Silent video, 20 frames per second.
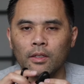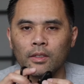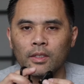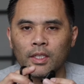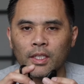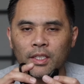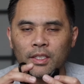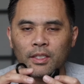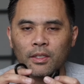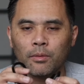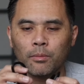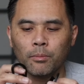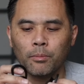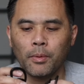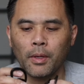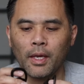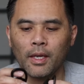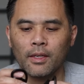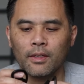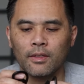decent
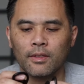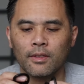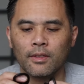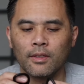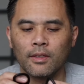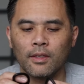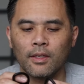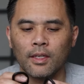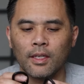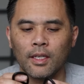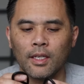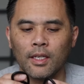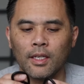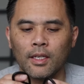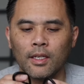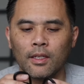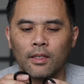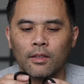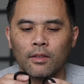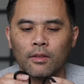bass,
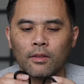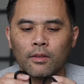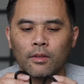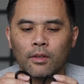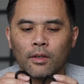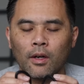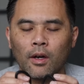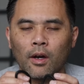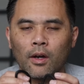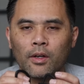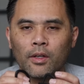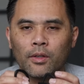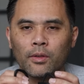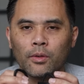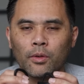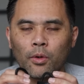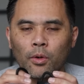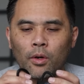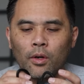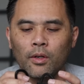and
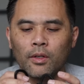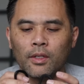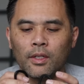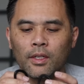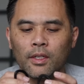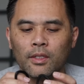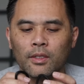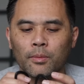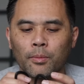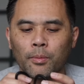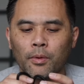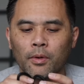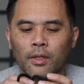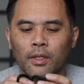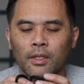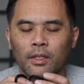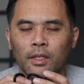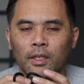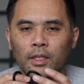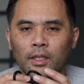audio quality is
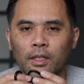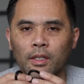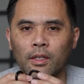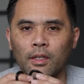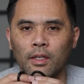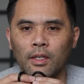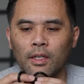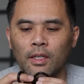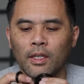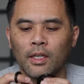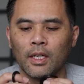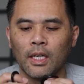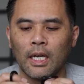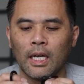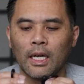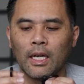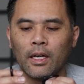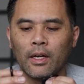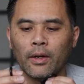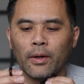pretty clear.
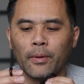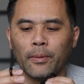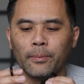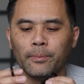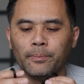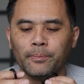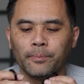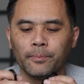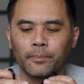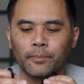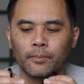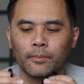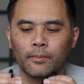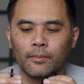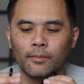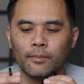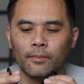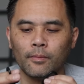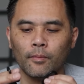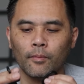
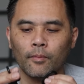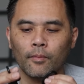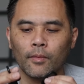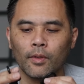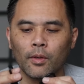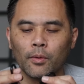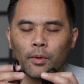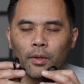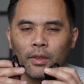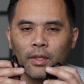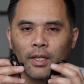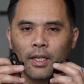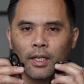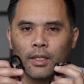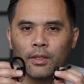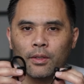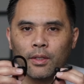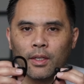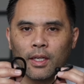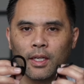One thing I
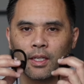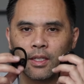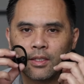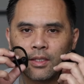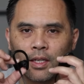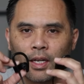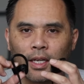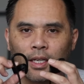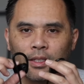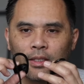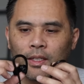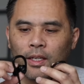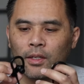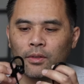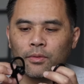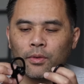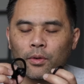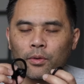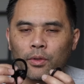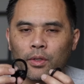do like is that I can
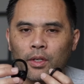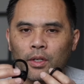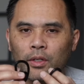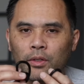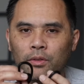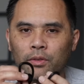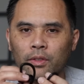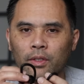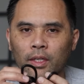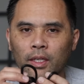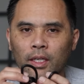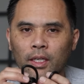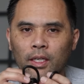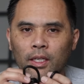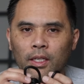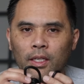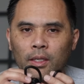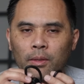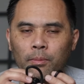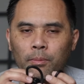take phone calls,
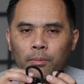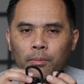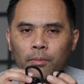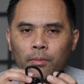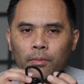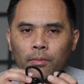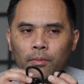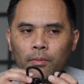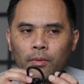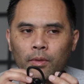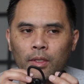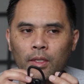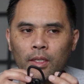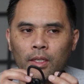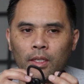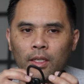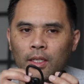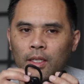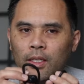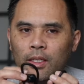and
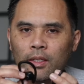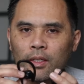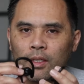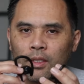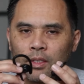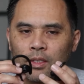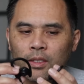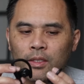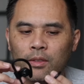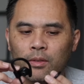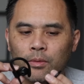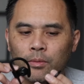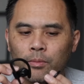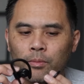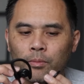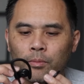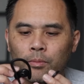it's